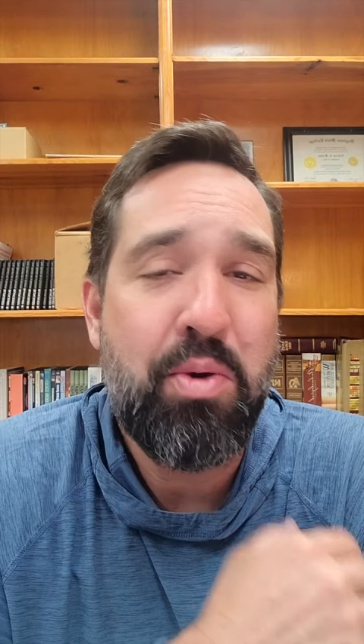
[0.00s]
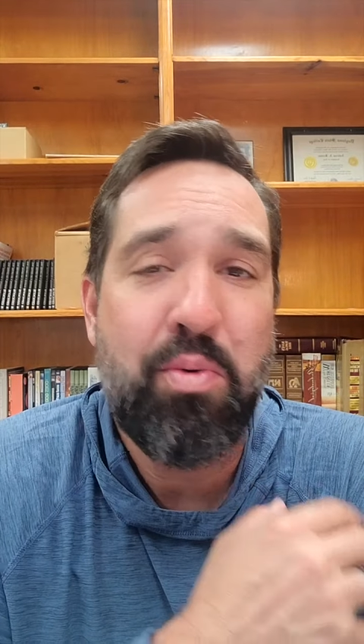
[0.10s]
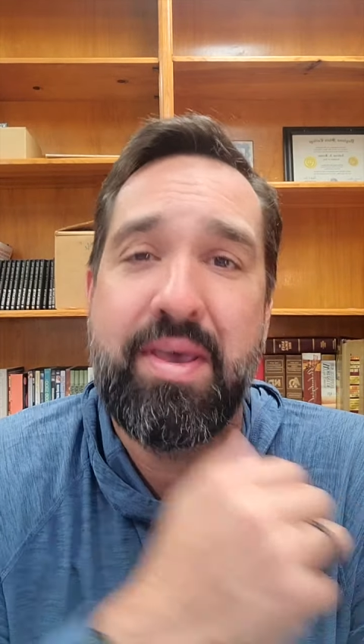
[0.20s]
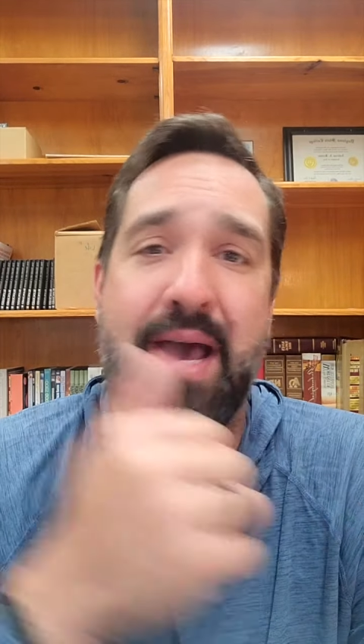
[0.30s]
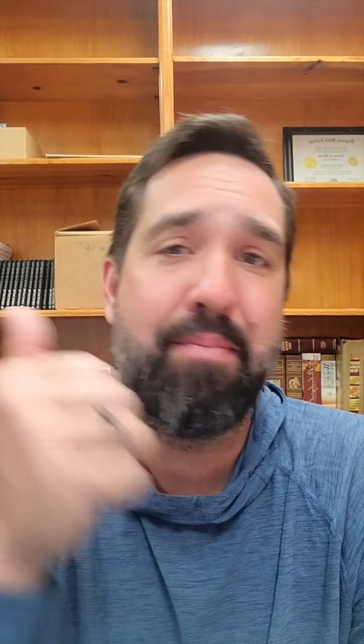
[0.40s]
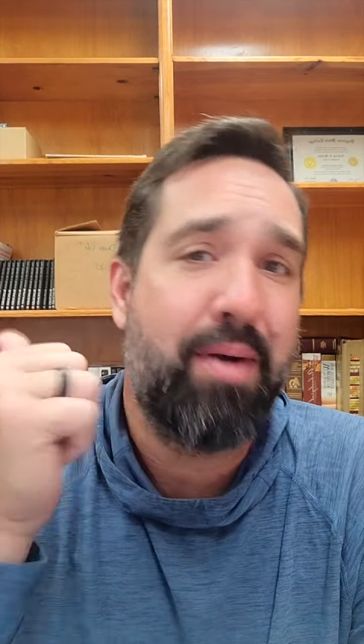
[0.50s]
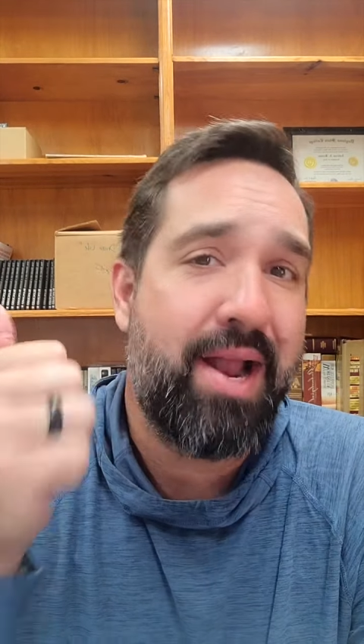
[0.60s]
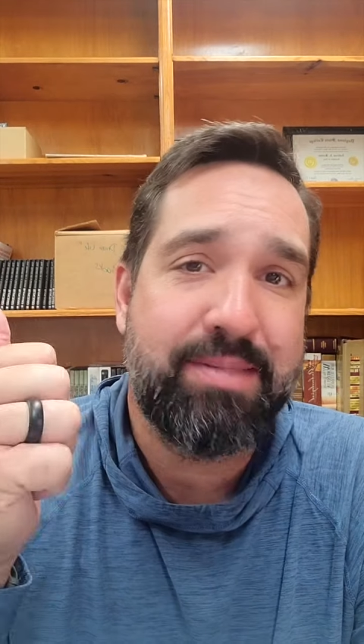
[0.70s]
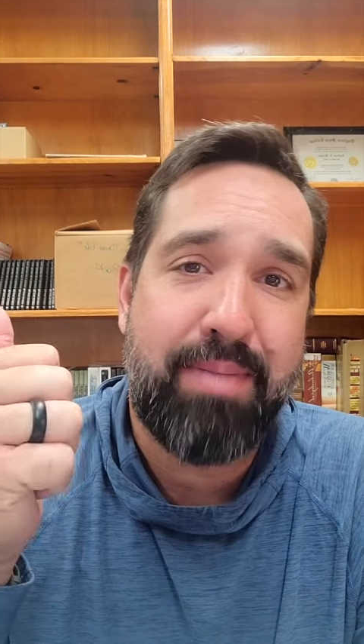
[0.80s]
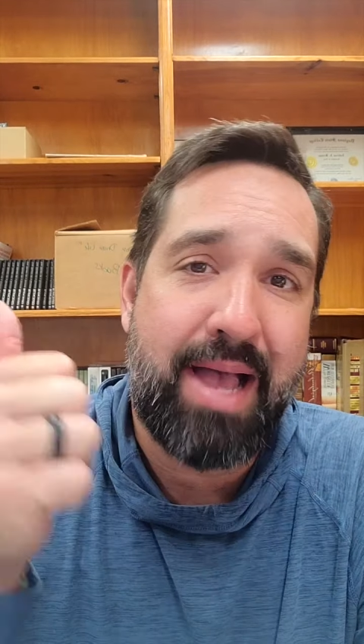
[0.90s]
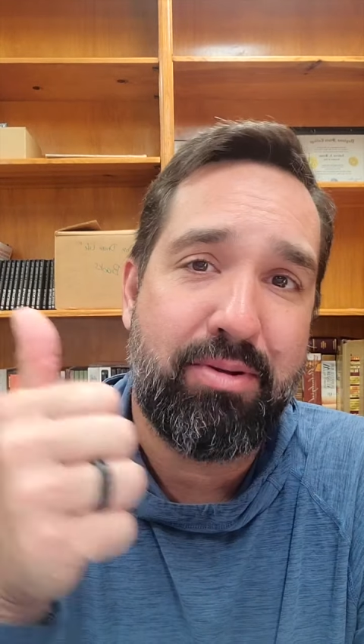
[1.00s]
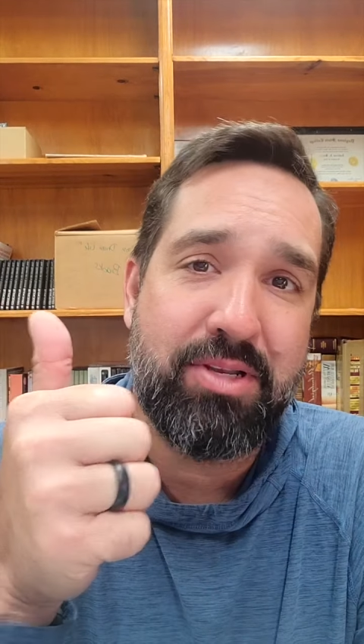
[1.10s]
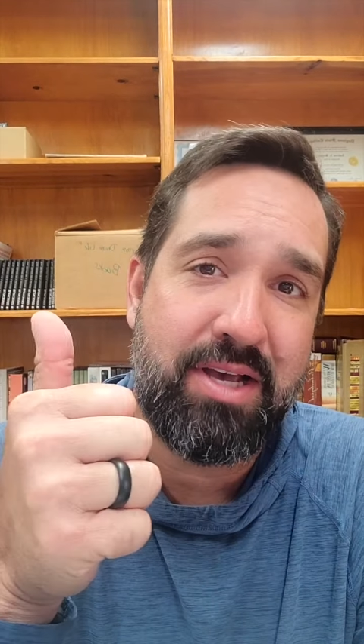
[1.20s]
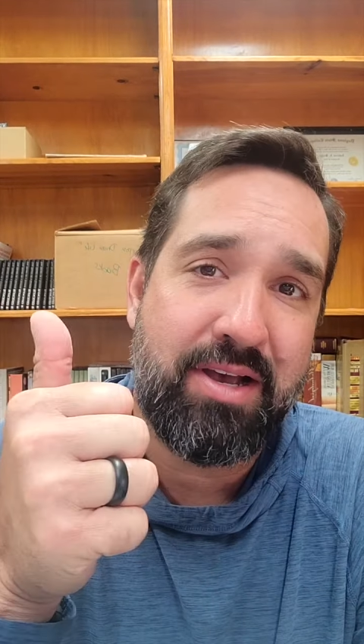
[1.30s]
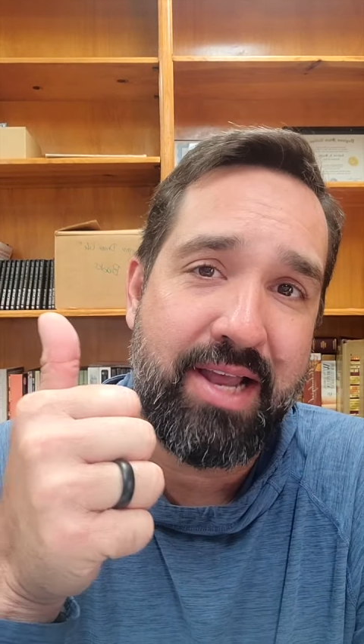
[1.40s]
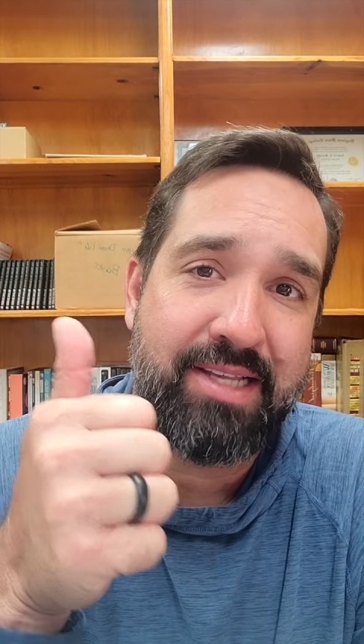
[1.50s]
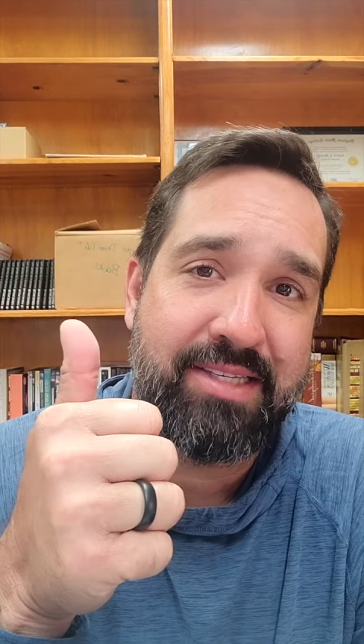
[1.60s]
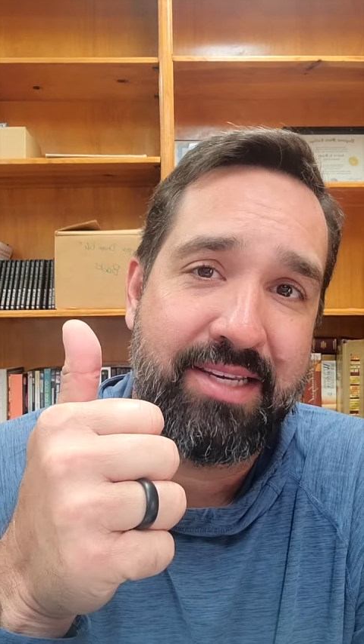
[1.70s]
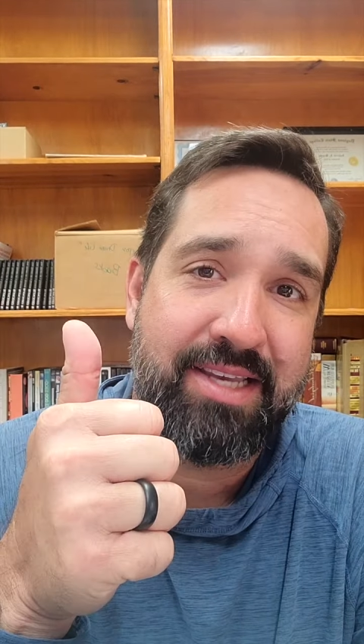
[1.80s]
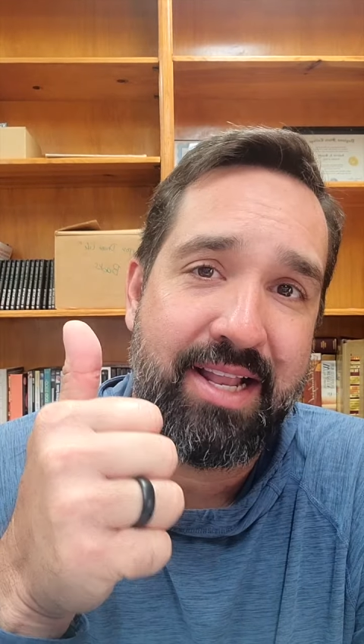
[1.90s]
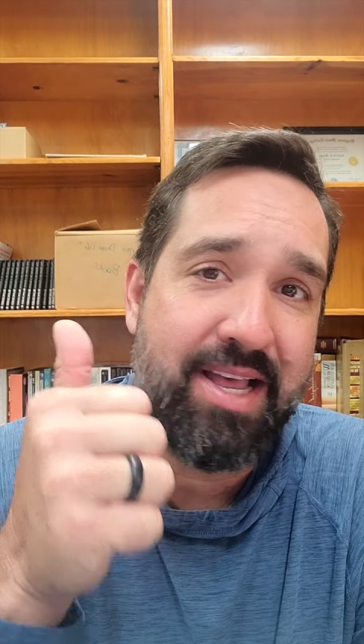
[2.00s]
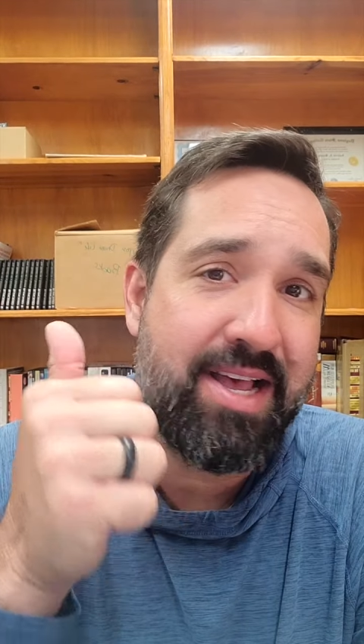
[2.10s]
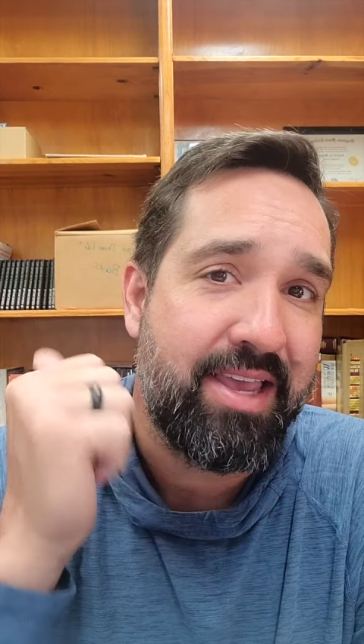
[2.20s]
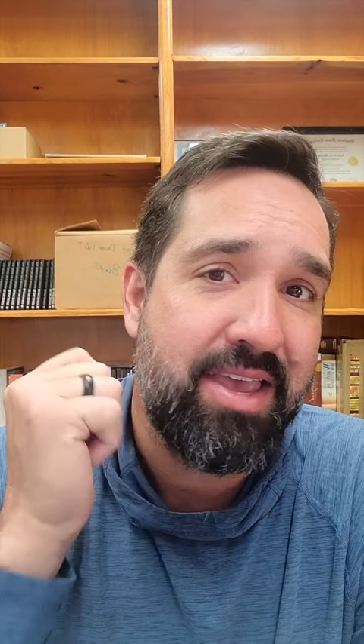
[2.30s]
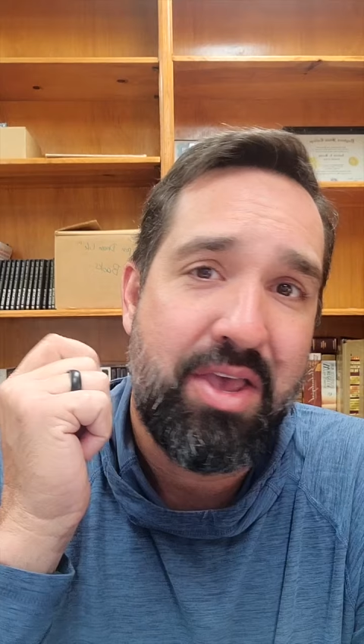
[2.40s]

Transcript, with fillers: We've got Brad's Bible Talk at six o'clock.